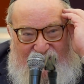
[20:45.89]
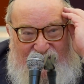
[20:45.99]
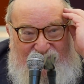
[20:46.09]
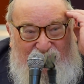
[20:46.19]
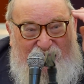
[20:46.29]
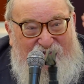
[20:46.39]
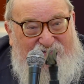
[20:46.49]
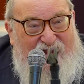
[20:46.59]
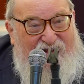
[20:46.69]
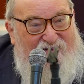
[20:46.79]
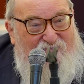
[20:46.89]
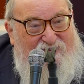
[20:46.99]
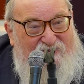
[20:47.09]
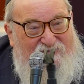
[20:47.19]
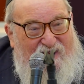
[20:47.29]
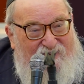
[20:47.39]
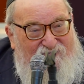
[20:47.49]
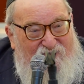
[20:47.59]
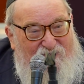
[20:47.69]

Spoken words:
And we just take it for